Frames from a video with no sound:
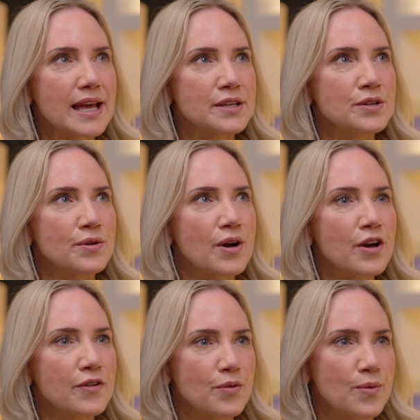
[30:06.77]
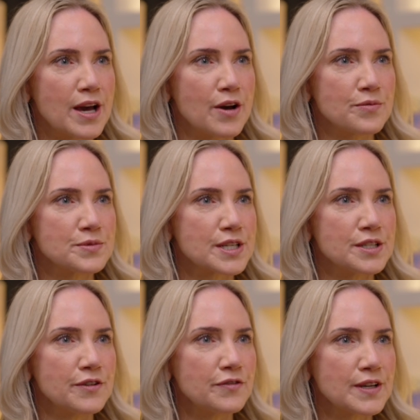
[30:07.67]
and you're overwhelmed and
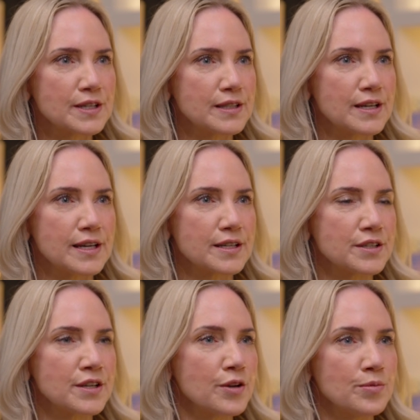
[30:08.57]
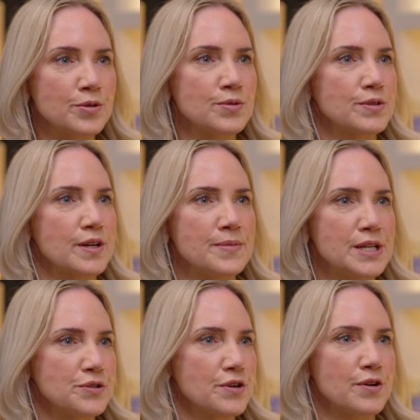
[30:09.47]
you feel like no ball can be
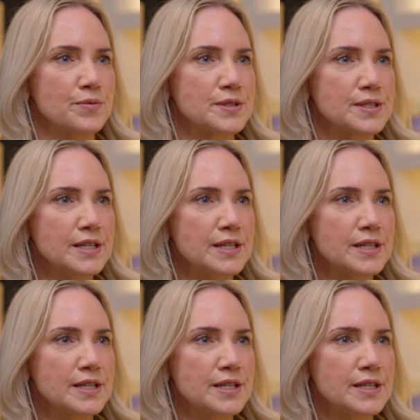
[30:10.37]
dropped.